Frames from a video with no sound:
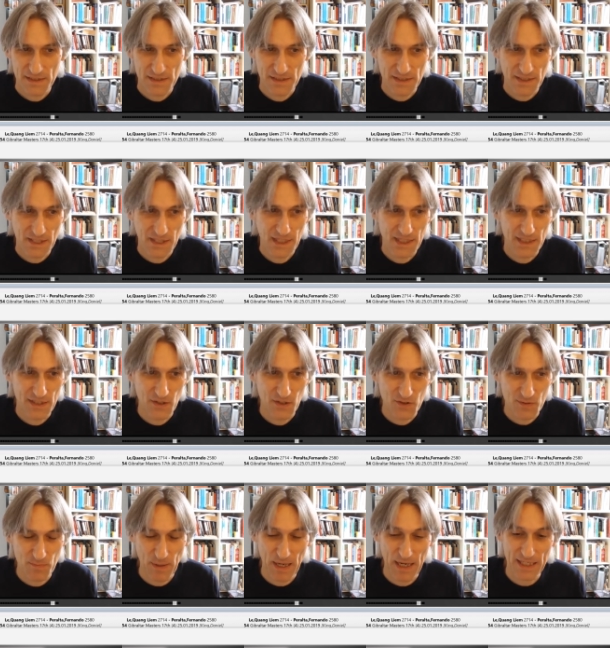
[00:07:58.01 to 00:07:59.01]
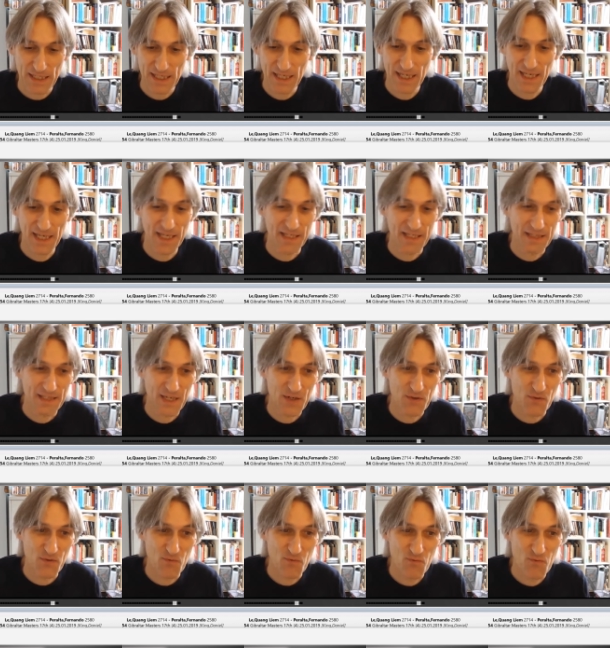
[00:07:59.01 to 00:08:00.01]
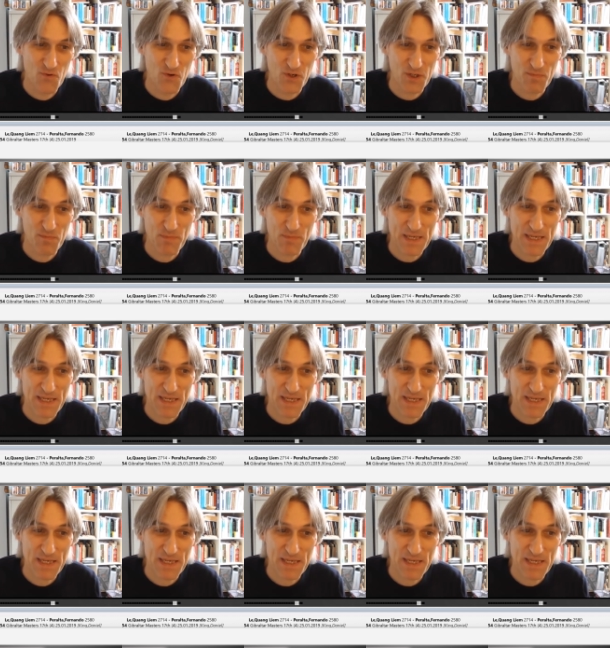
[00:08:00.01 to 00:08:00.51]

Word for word: the king goes back here, then rook